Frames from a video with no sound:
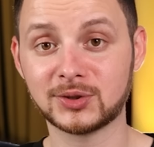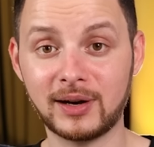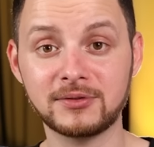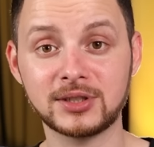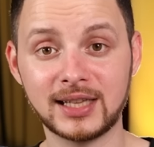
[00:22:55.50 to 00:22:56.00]
So
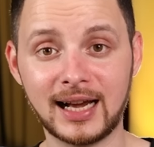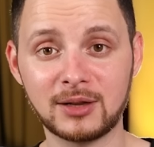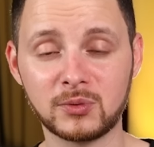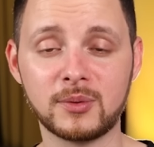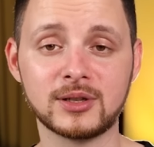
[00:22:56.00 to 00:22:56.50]
after
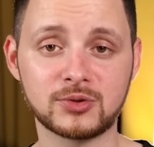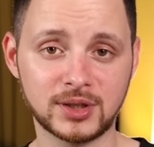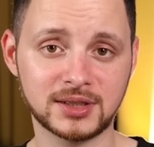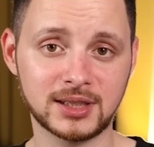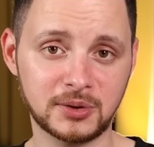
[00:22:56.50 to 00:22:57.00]
that, we went
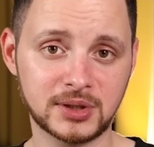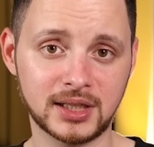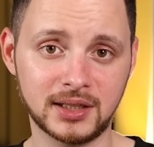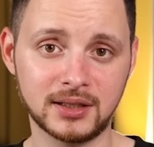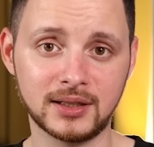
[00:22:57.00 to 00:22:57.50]
straight to the
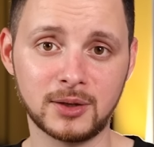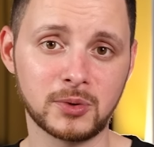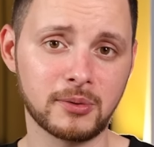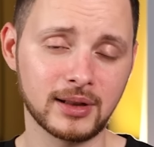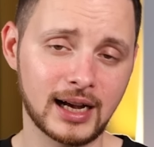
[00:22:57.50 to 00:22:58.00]
hotel and
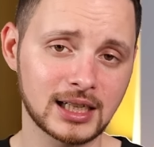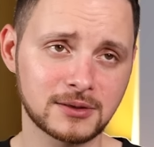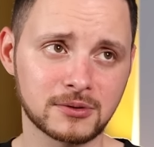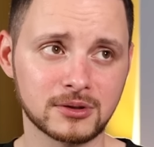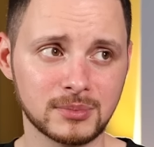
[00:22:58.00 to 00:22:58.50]
we
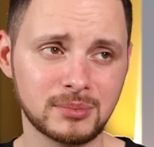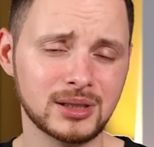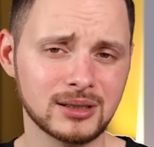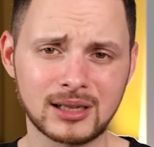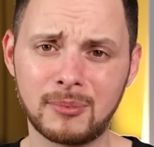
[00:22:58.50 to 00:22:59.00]
relaxed for
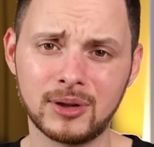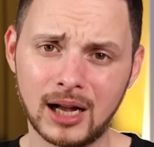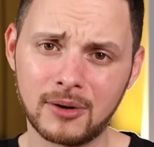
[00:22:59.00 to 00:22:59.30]
maybe a couple